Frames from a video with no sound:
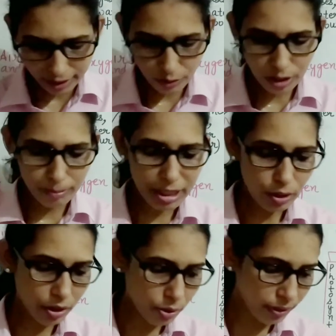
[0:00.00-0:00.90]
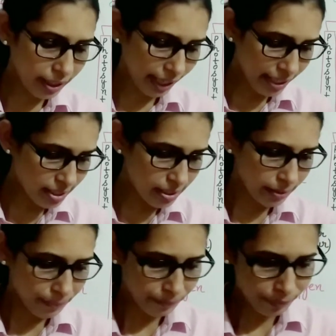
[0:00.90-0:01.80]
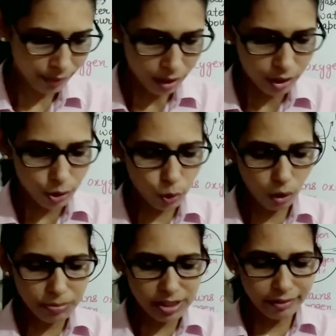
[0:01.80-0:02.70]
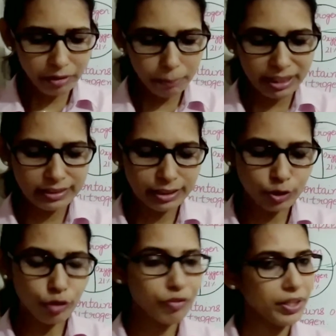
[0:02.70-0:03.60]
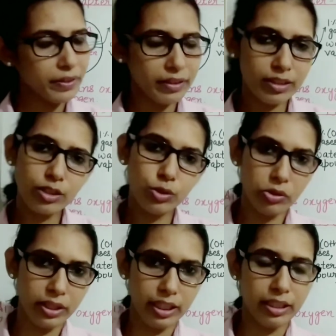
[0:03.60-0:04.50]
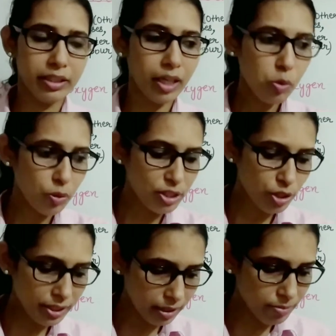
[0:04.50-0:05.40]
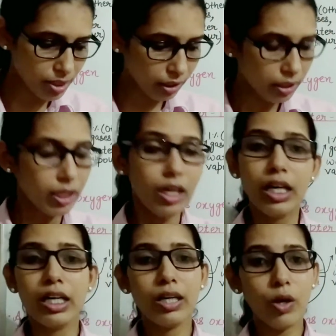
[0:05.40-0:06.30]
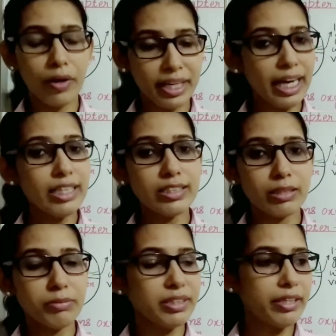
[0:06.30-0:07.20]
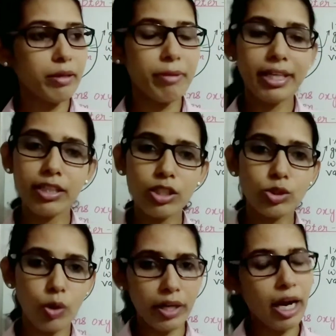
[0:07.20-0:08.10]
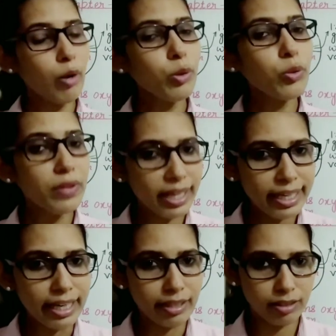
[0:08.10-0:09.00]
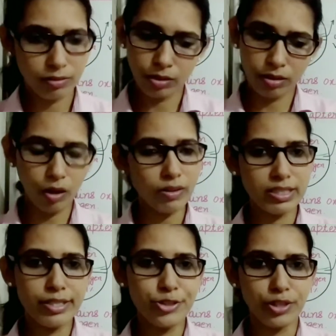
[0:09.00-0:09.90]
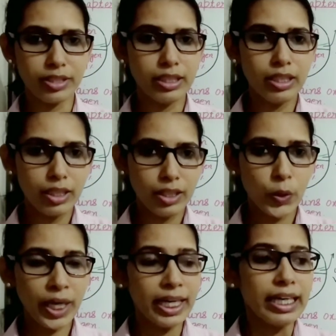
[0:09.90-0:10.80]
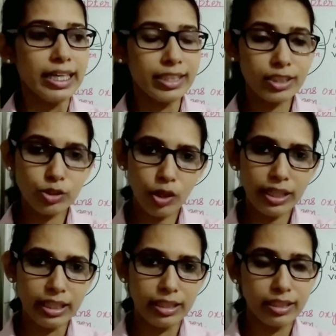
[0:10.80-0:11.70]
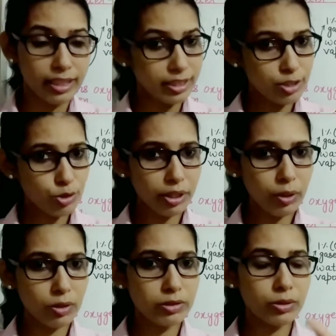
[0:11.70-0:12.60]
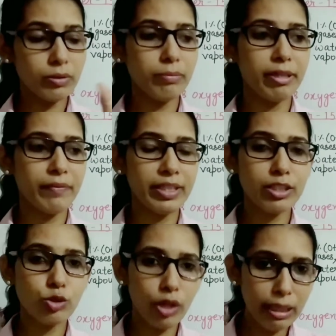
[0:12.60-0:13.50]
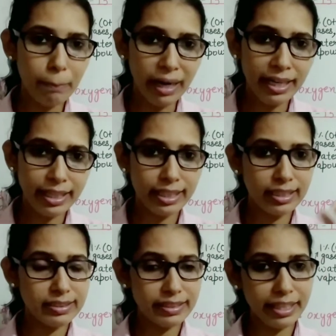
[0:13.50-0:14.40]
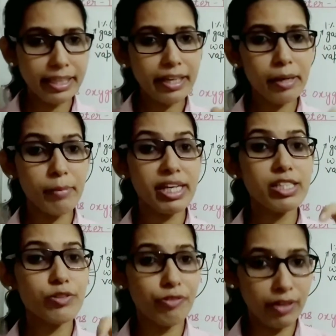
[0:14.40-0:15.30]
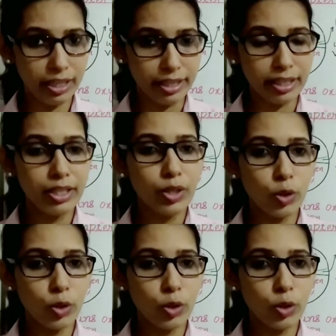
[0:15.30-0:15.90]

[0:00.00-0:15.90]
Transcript: Now coming on to the next, to observe the presence of air in the soil. Now question comes, the organisms that remain in the soil, how do they get oxygen? Okay, in the soil also, between the soil particles, air remains filled.